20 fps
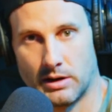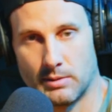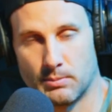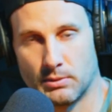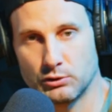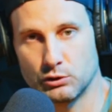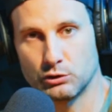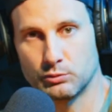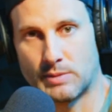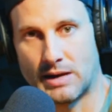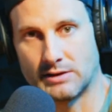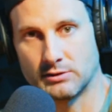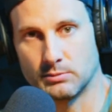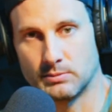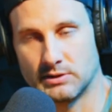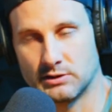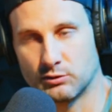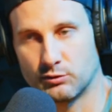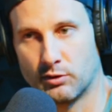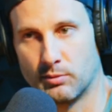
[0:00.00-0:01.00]
Muscle spasm
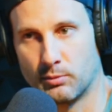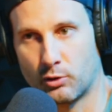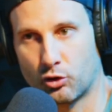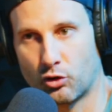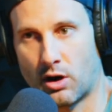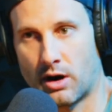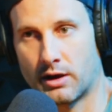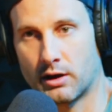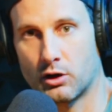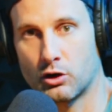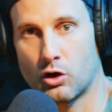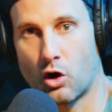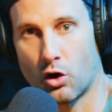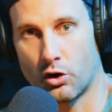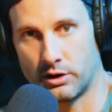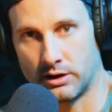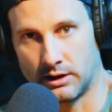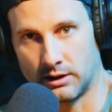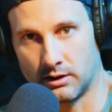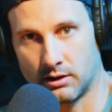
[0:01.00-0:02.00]
is from chronic
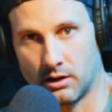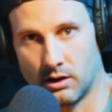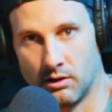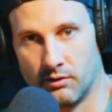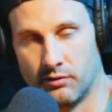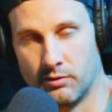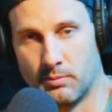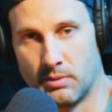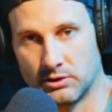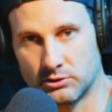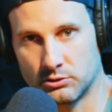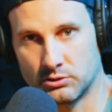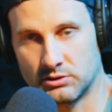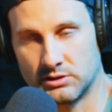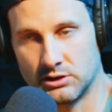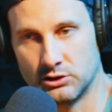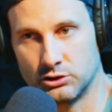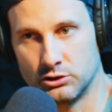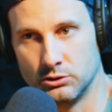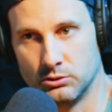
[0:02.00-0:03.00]
guarding of a muscle
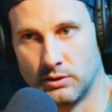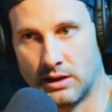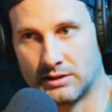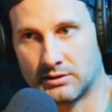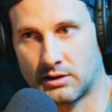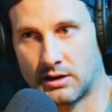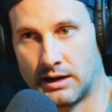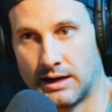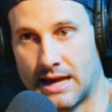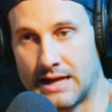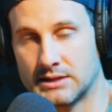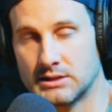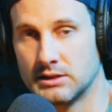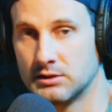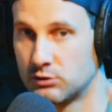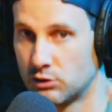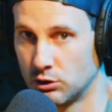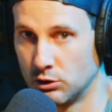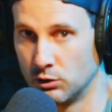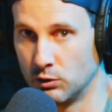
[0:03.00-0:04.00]
tissue that's connected
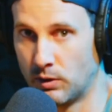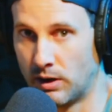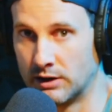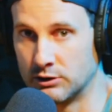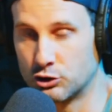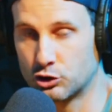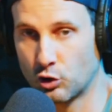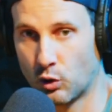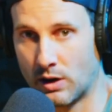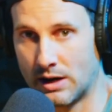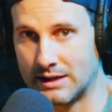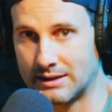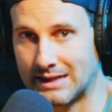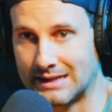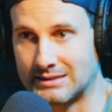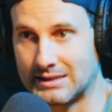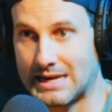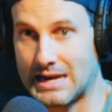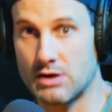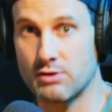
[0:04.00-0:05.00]
to a joint
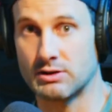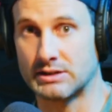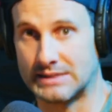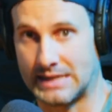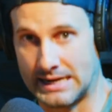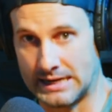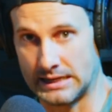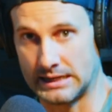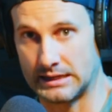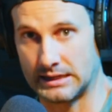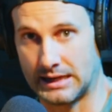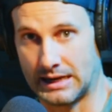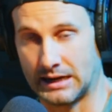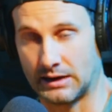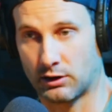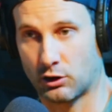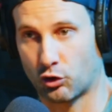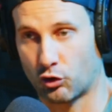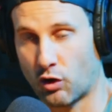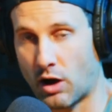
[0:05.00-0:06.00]
that's irritated and
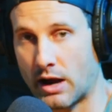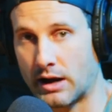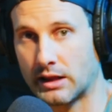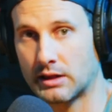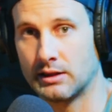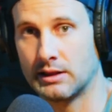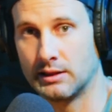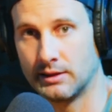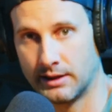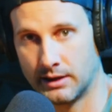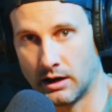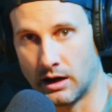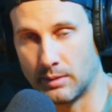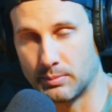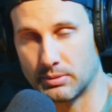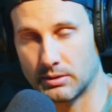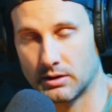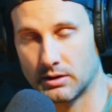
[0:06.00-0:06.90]
chronically lit up.